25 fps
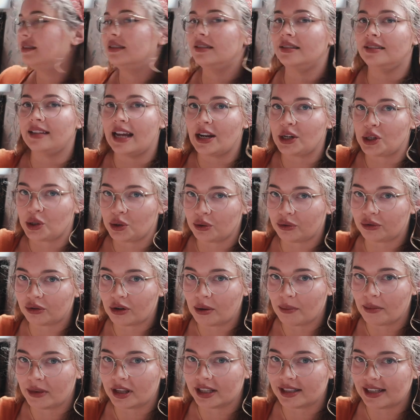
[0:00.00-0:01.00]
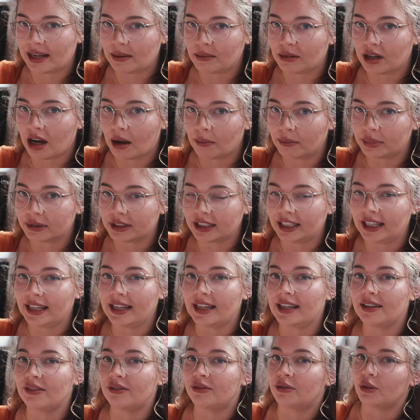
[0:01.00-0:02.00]
statue from the same
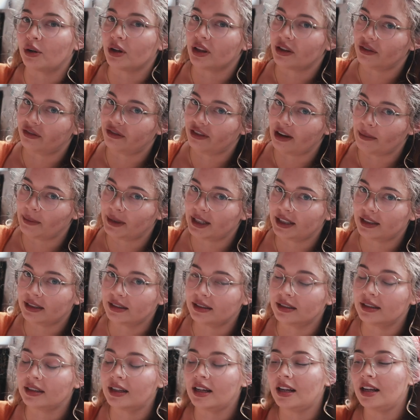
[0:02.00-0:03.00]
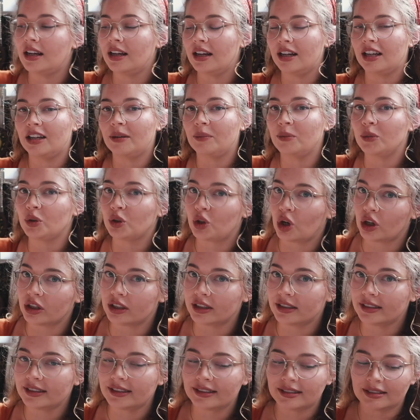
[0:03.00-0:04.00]
company for the feminine
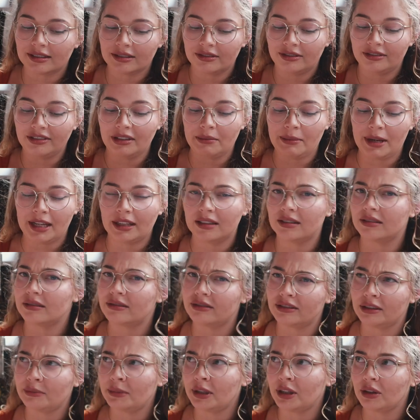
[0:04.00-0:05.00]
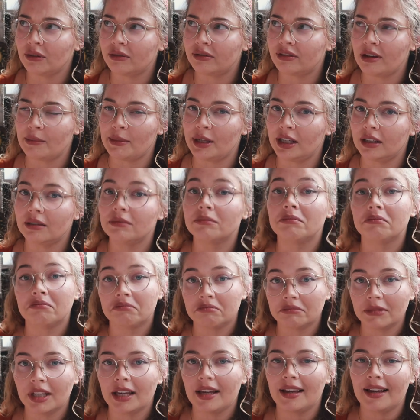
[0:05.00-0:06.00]
goddess, female
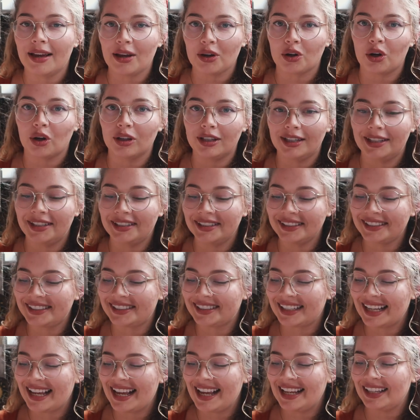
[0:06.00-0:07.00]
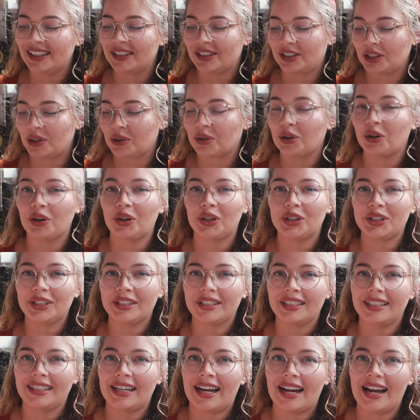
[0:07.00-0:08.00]
feminine goddess. So
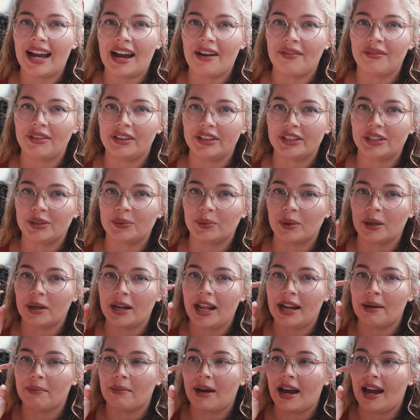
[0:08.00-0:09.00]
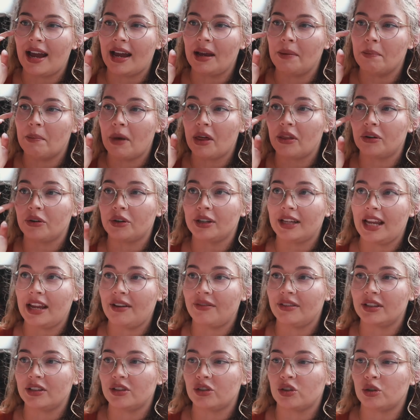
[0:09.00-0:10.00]
currently I have this one, and my mother
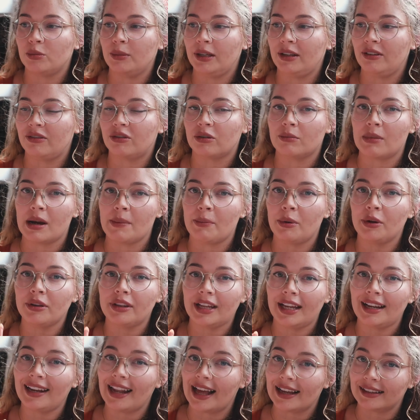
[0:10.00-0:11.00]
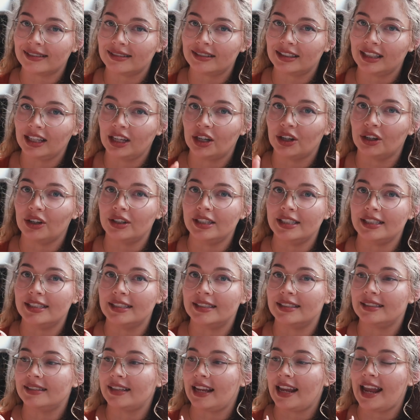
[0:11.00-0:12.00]
gave this to me for my birthday last year. It
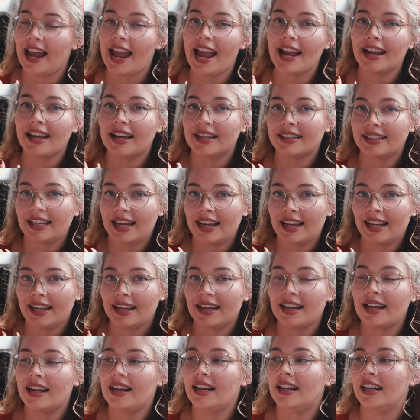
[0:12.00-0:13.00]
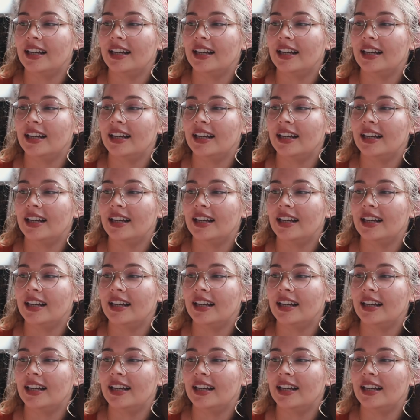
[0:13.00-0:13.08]
is a Hecate